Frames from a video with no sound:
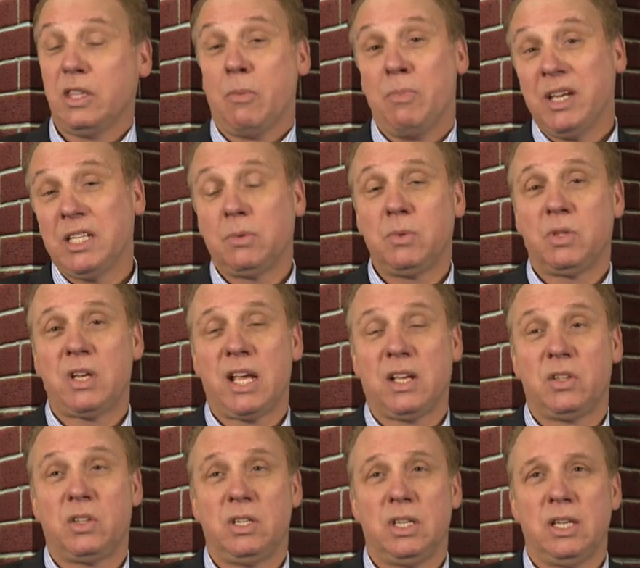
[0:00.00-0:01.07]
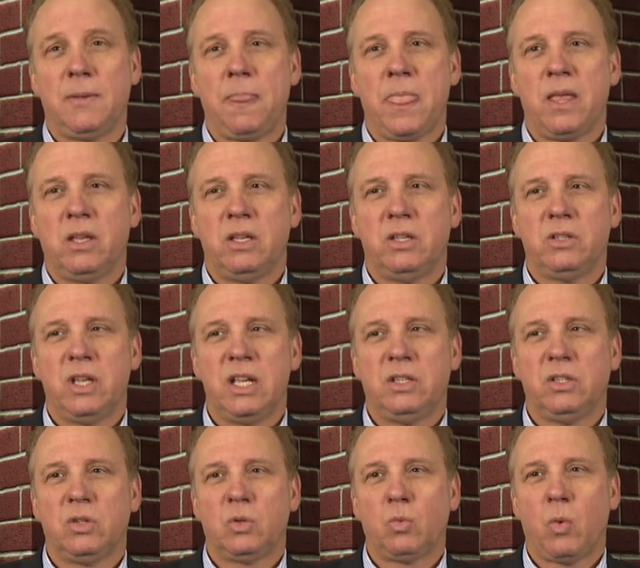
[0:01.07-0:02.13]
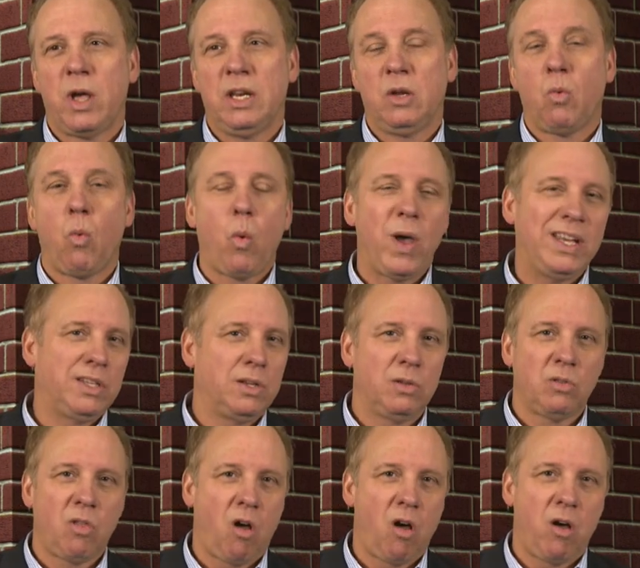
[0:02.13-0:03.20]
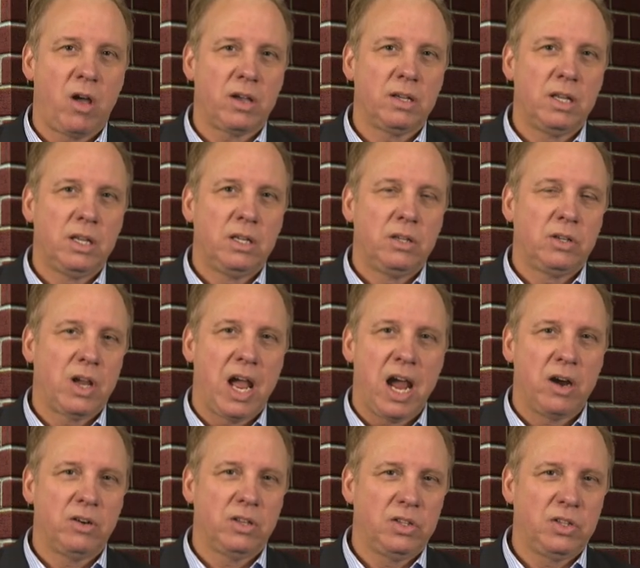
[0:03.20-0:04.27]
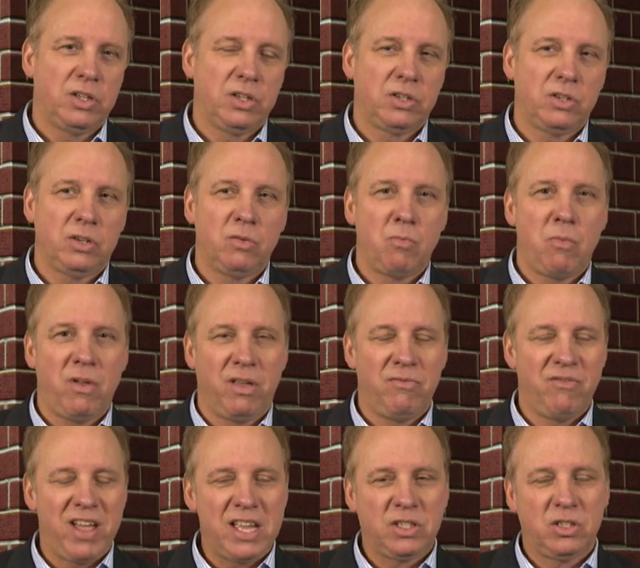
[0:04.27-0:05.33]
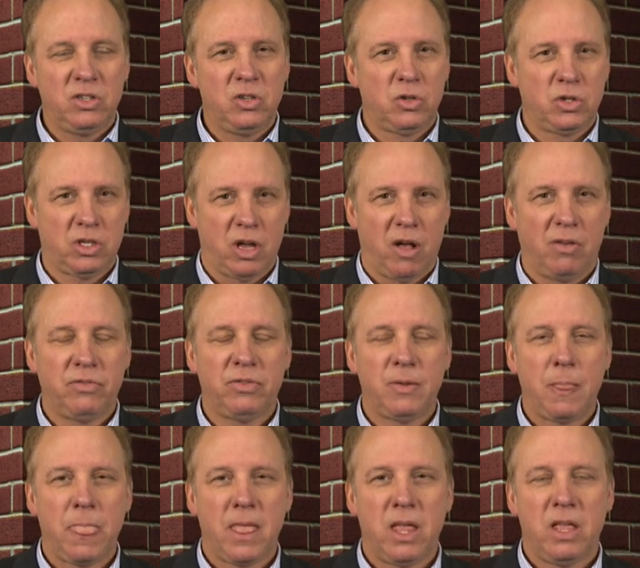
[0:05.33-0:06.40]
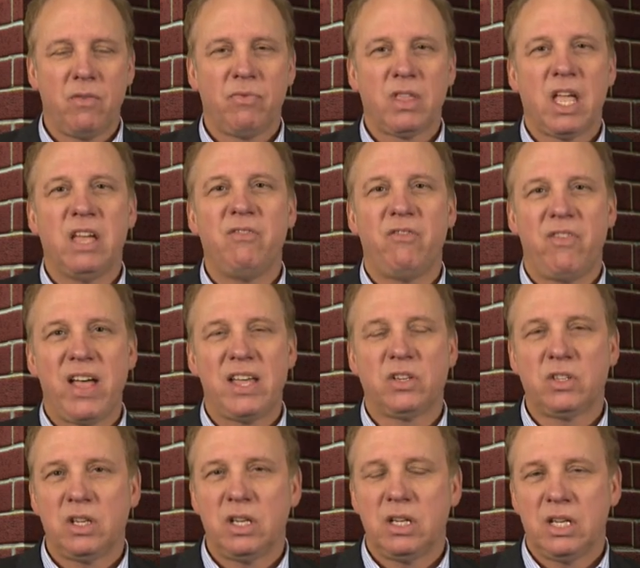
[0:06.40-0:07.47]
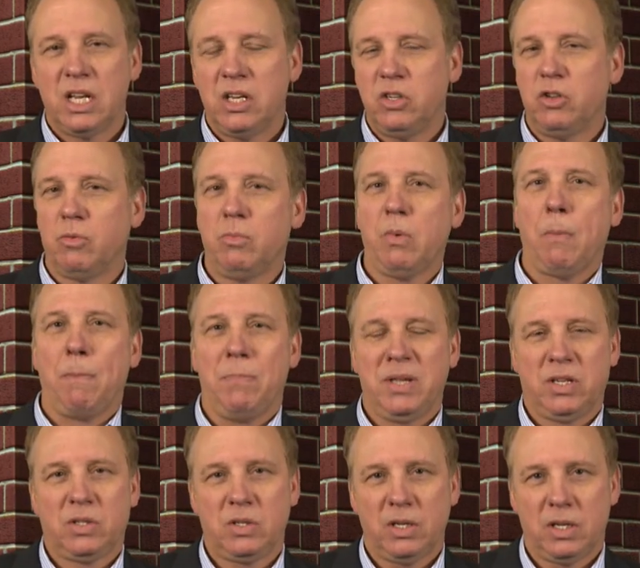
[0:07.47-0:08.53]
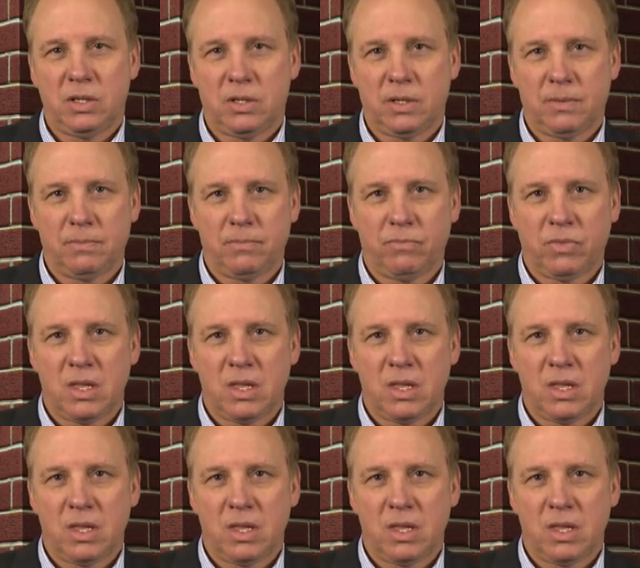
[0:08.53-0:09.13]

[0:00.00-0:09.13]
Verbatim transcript: the biggest mistake I see is agents waiting way too long to hire an assistant. Invest in yourself. Invest in your business.